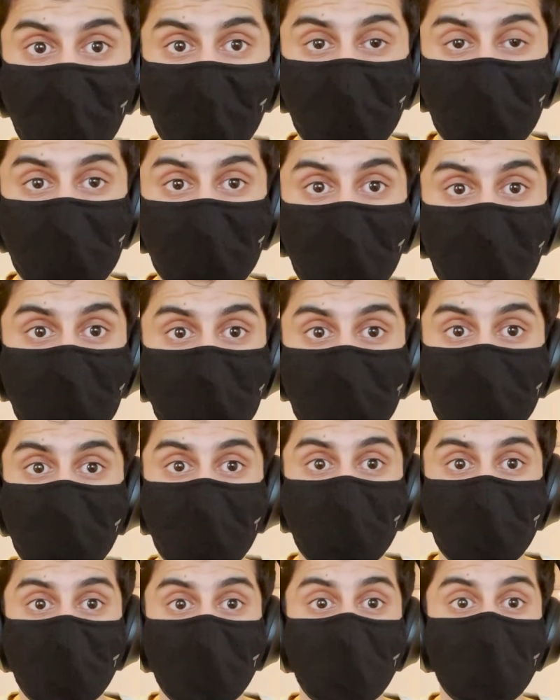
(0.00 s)

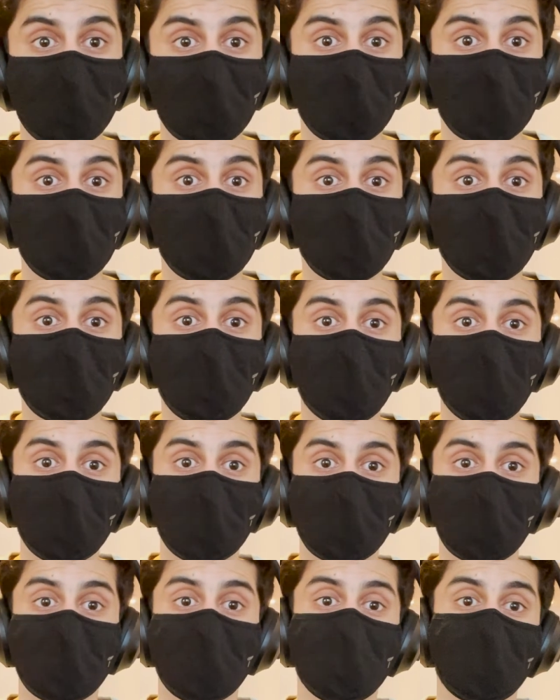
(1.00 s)
Especially you don't have
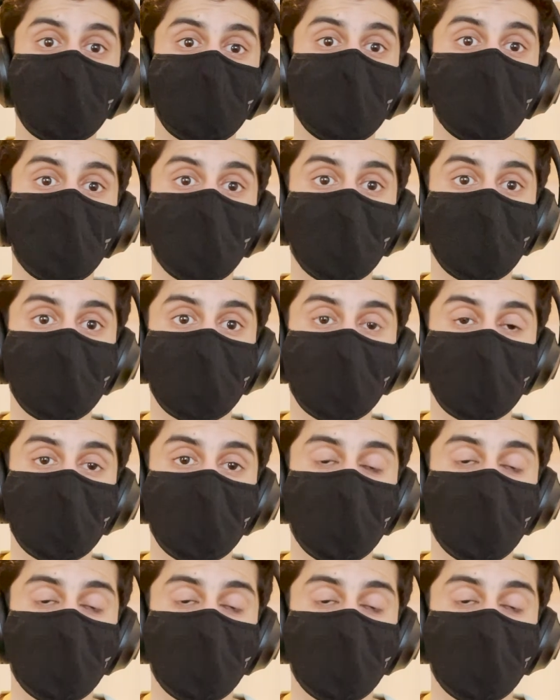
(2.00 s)
the kind of